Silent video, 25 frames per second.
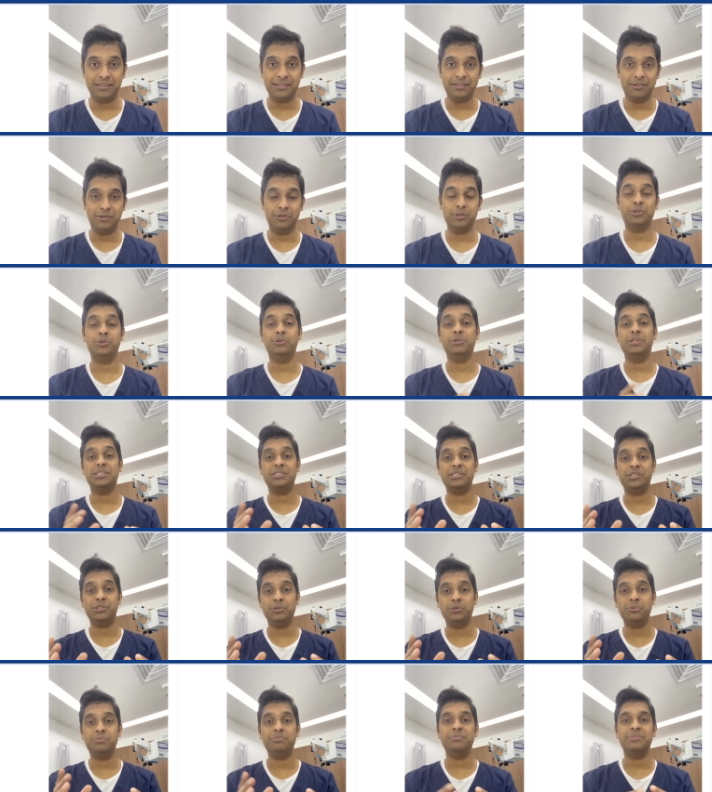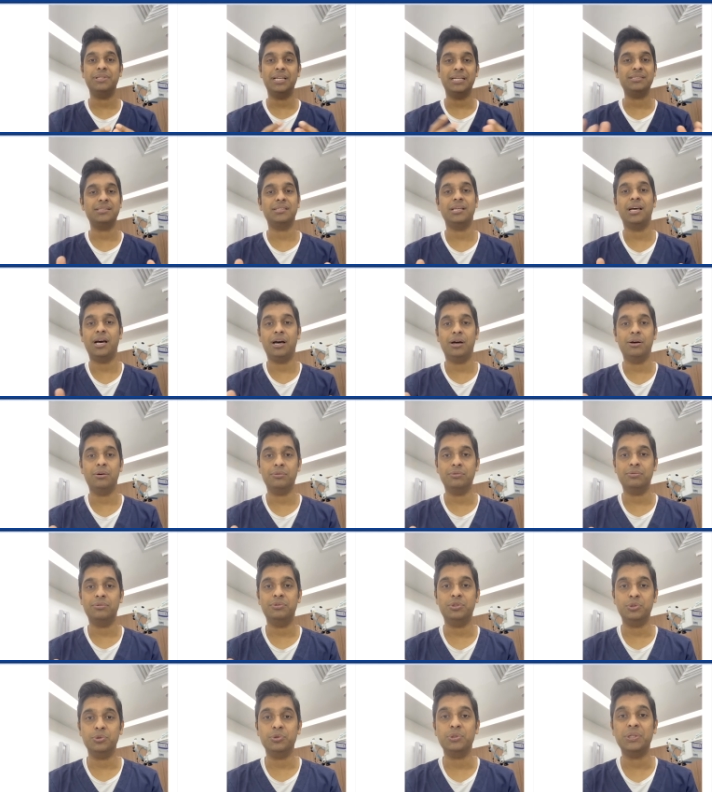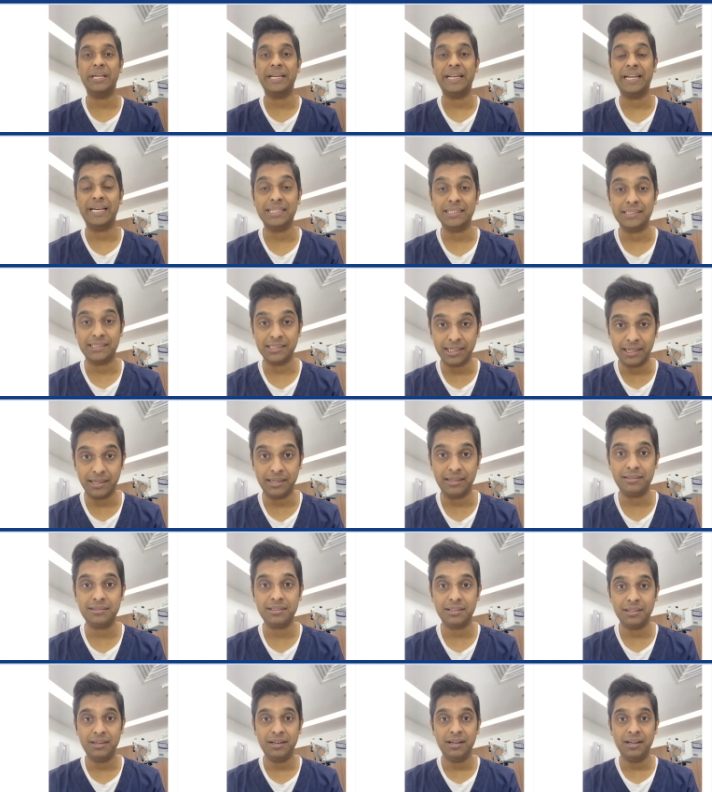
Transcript: or don't assume that's how root canals are.